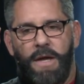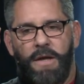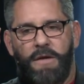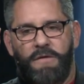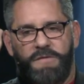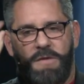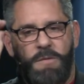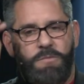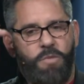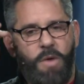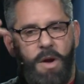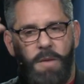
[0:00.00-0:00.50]
because
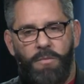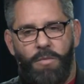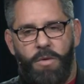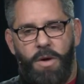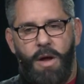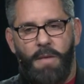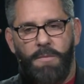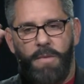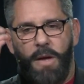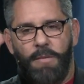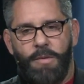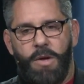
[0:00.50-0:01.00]
I'm, I'm,
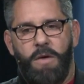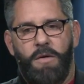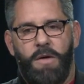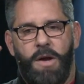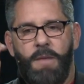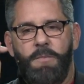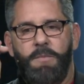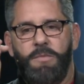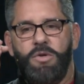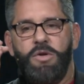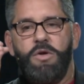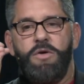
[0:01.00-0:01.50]
I'm going,
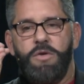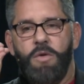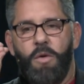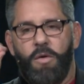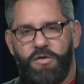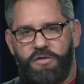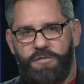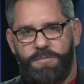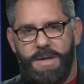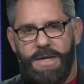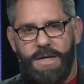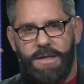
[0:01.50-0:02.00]
I'm New
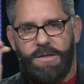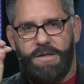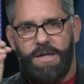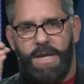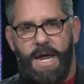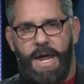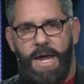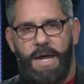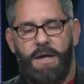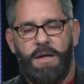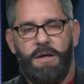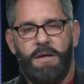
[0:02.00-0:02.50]
York speed today.